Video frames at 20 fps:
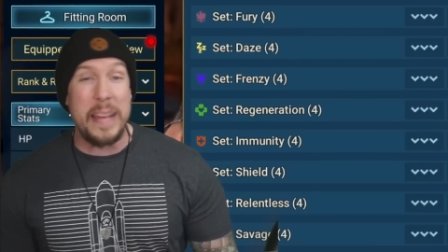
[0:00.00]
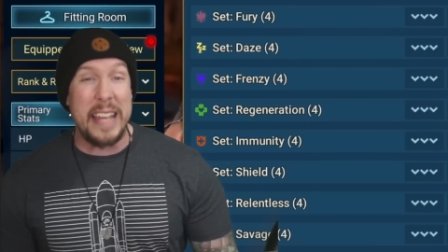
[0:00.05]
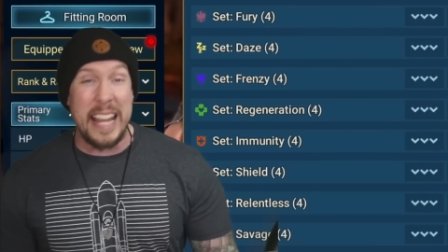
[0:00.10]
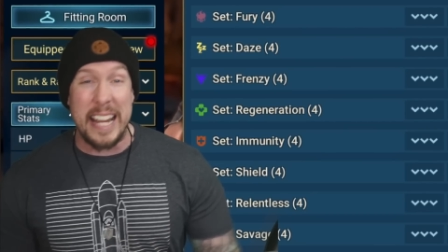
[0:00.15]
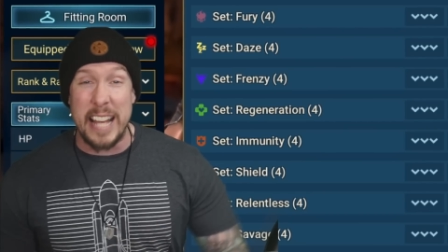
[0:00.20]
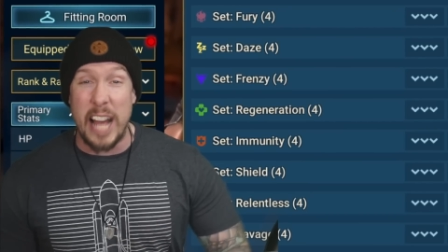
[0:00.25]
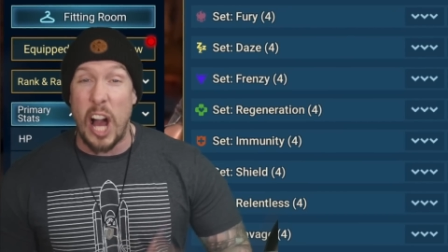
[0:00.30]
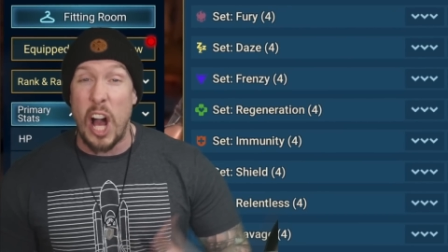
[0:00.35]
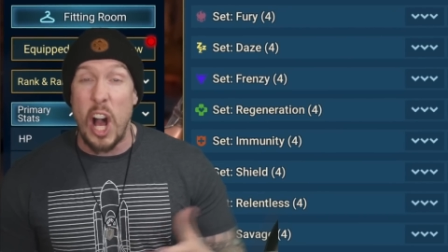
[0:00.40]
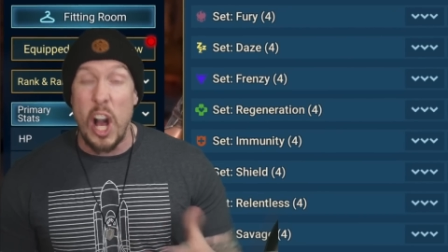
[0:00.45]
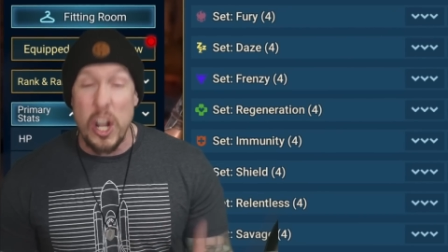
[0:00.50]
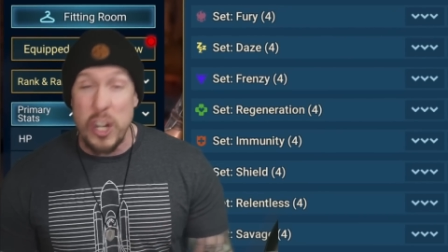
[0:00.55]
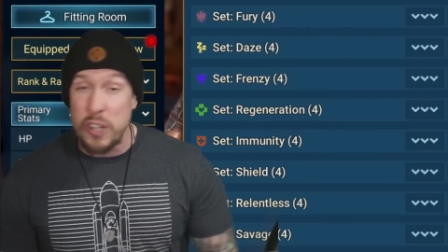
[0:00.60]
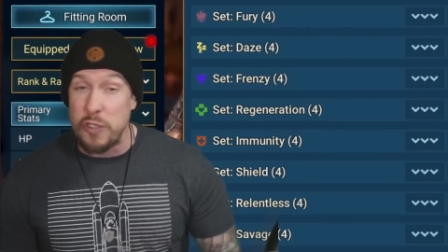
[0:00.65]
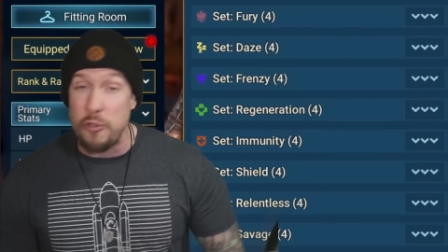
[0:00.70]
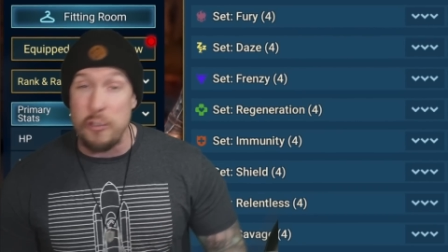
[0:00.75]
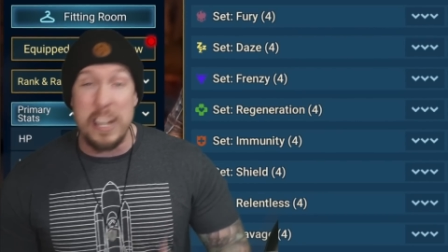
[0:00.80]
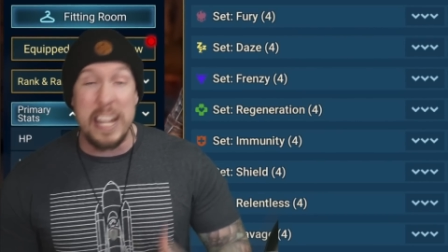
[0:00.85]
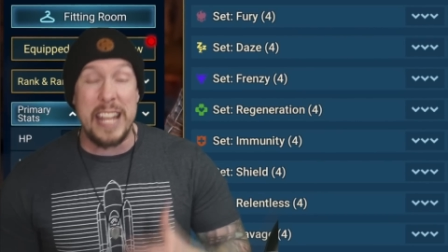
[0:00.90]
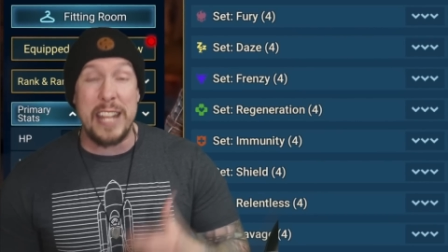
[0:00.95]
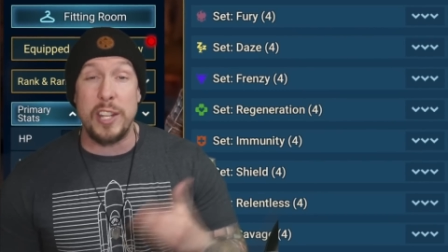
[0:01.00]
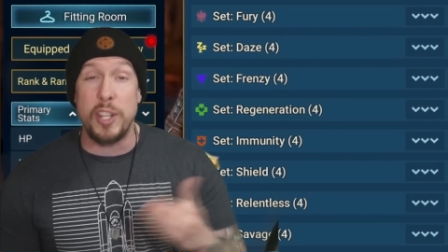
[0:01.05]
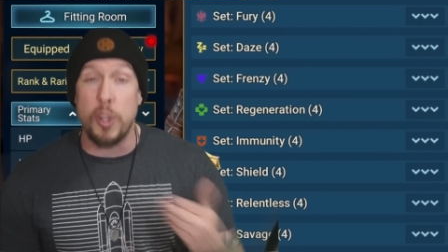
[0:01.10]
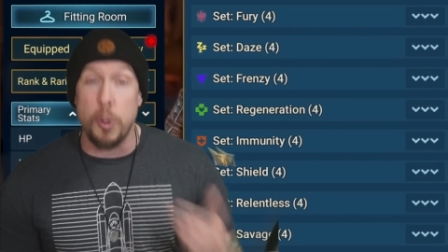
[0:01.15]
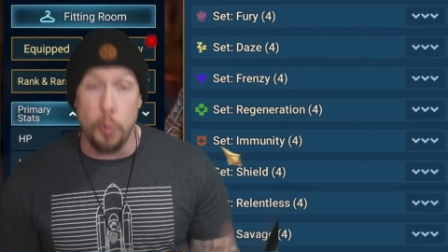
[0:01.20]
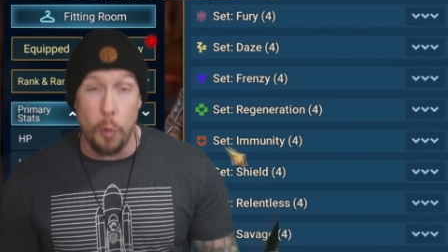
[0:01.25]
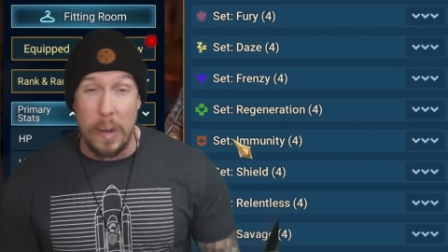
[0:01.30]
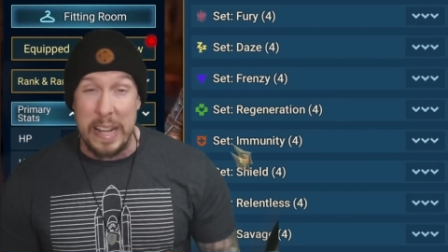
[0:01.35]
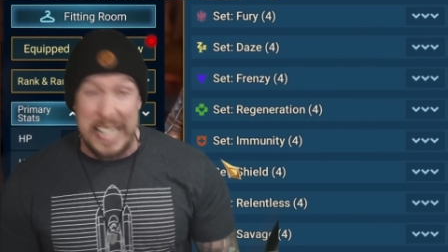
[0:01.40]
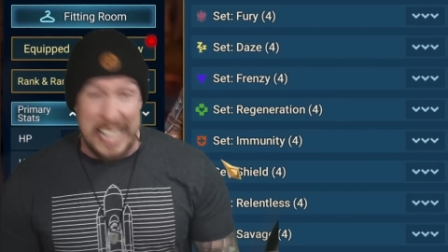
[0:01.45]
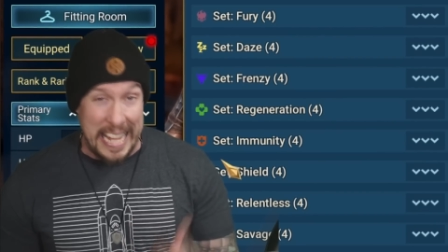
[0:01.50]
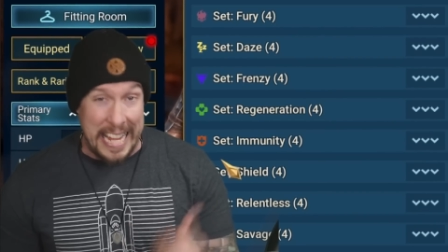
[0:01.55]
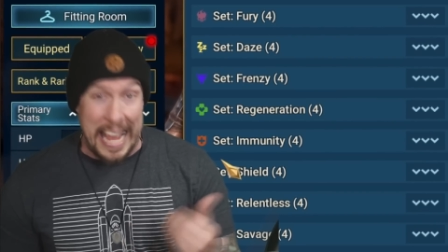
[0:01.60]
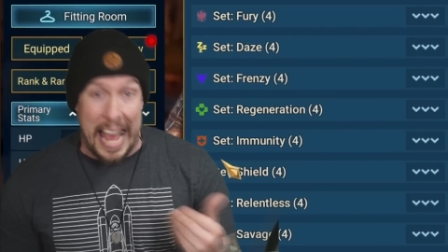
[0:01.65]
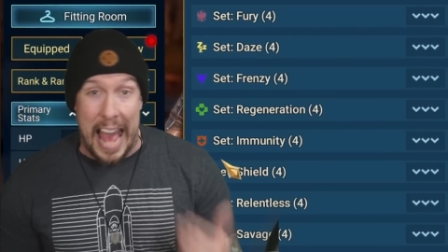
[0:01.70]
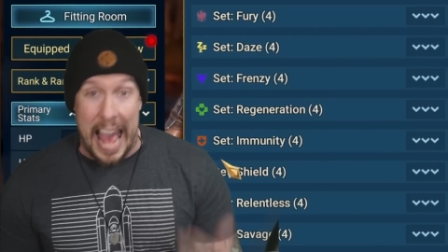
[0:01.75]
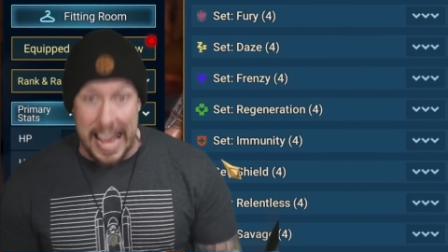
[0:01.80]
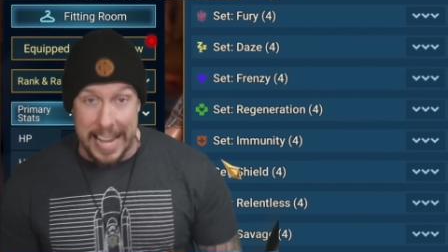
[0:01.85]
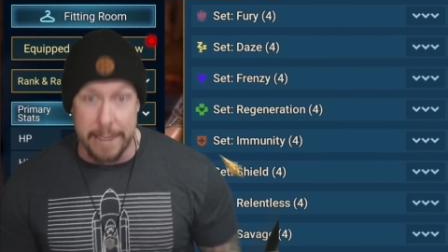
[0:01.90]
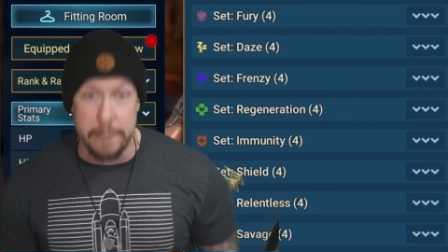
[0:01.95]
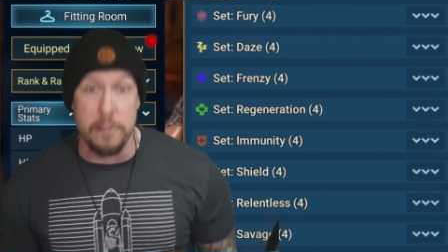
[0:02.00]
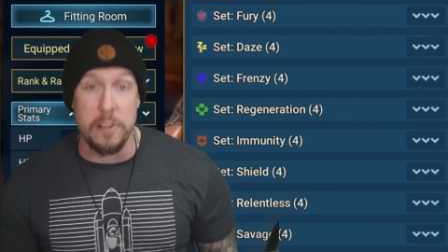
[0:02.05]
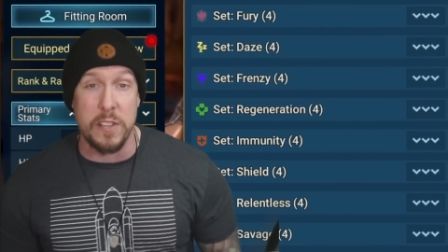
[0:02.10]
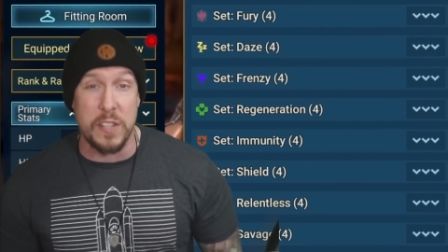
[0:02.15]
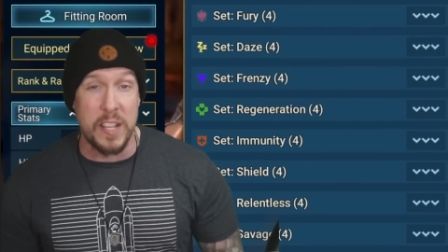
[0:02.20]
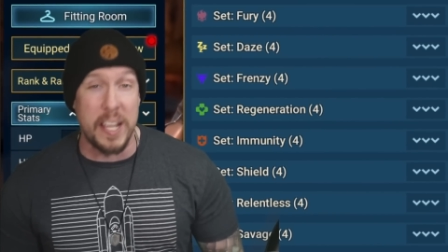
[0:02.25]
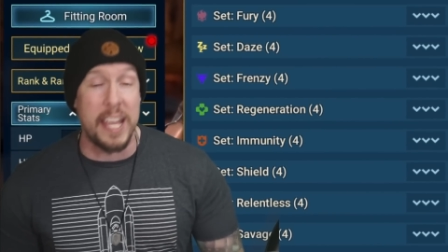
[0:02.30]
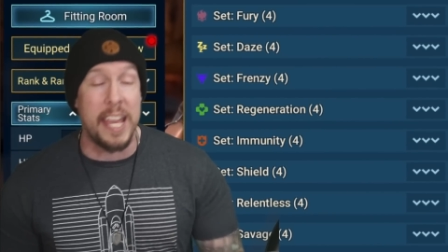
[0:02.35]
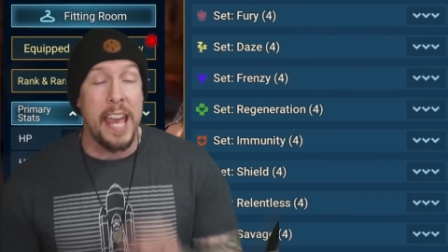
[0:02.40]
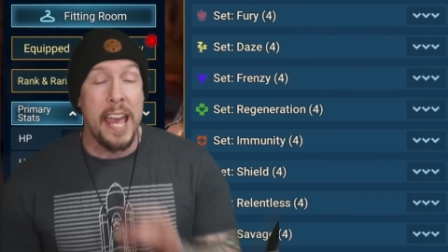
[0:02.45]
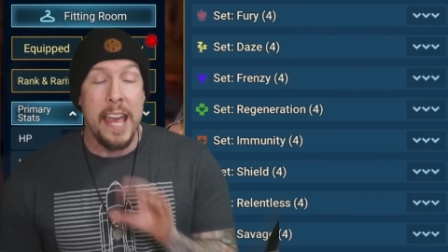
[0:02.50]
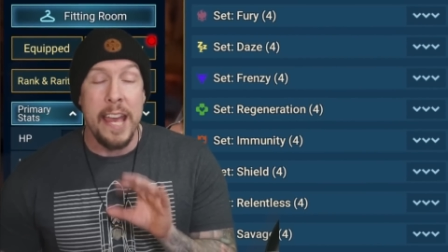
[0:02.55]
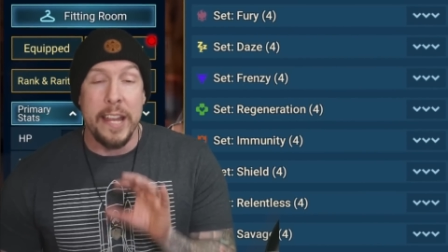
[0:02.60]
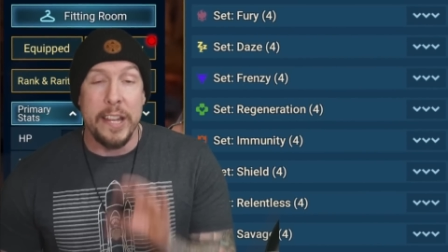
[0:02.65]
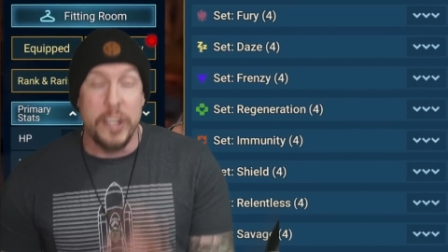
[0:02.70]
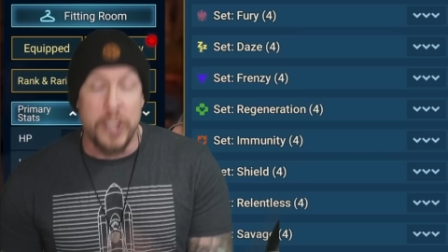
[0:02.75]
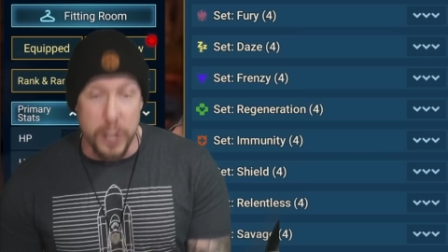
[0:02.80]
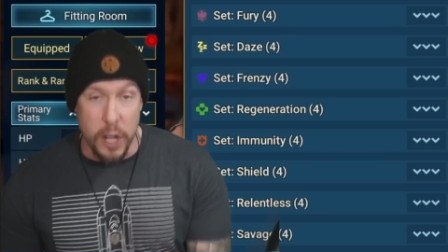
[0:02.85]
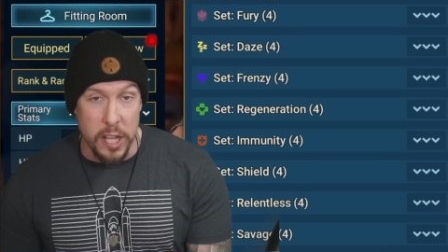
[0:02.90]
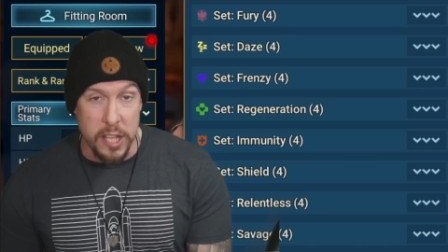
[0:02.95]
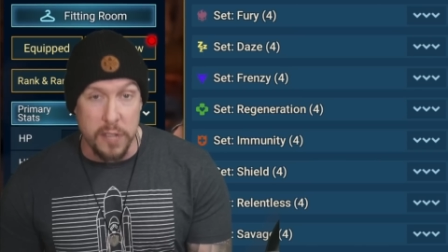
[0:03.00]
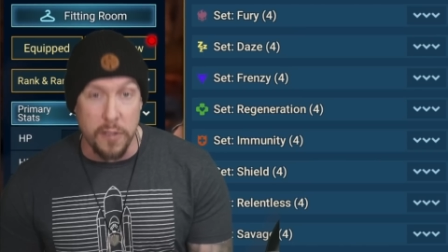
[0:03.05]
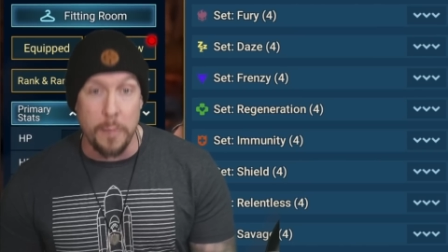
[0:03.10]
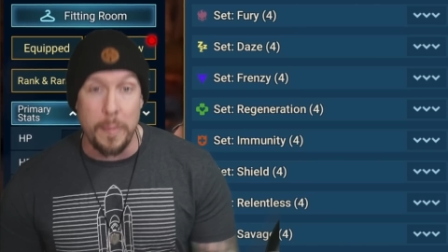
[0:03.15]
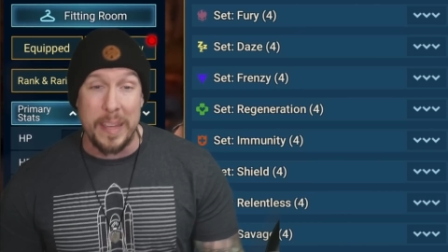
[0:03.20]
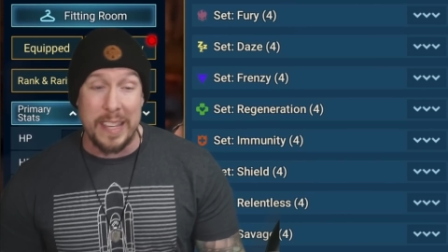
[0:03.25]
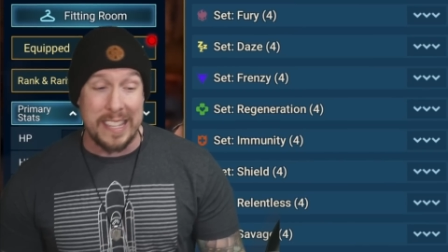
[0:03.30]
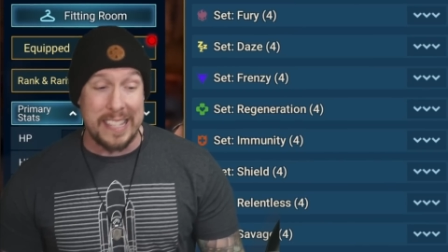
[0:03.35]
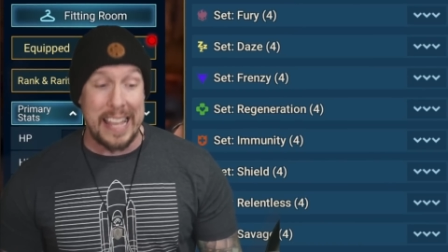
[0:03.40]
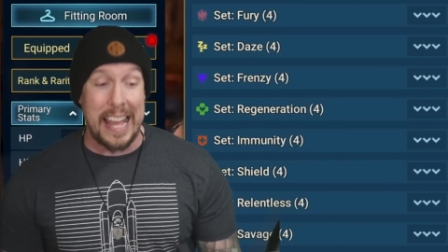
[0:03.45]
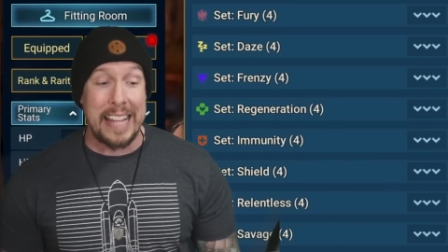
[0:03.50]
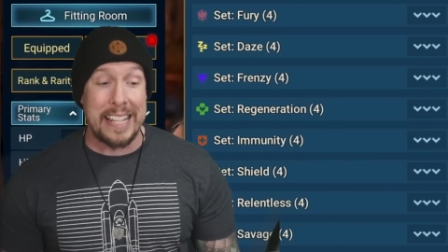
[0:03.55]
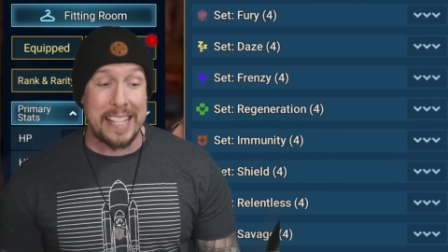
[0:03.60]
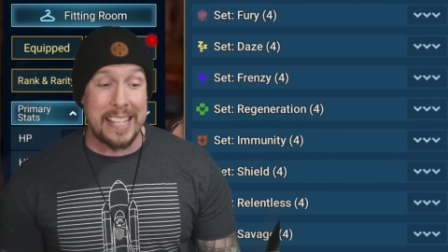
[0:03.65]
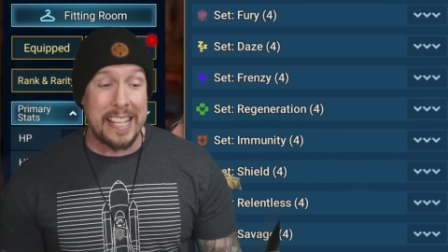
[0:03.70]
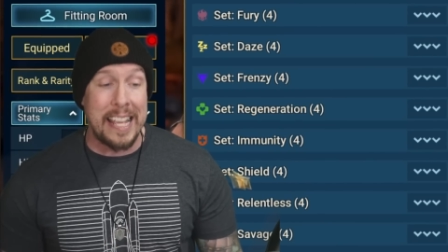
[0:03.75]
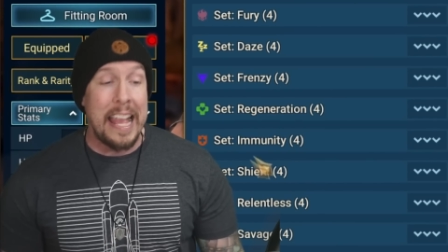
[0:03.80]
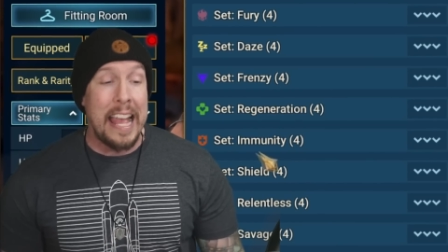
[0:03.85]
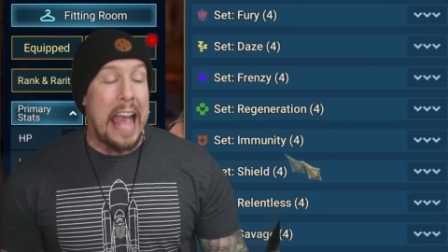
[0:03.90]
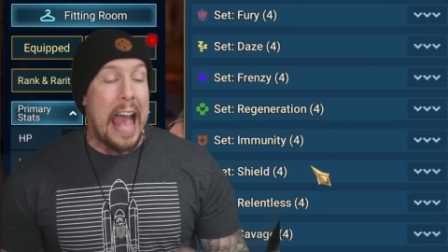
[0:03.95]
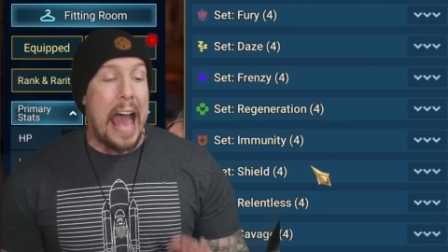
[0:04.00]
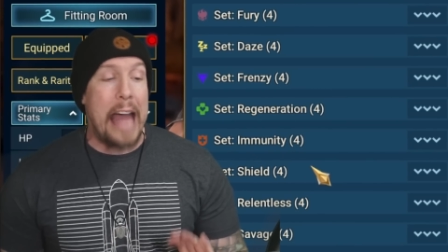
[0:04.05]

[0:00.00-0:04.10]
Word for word: getting 120 accuracy just from the sets.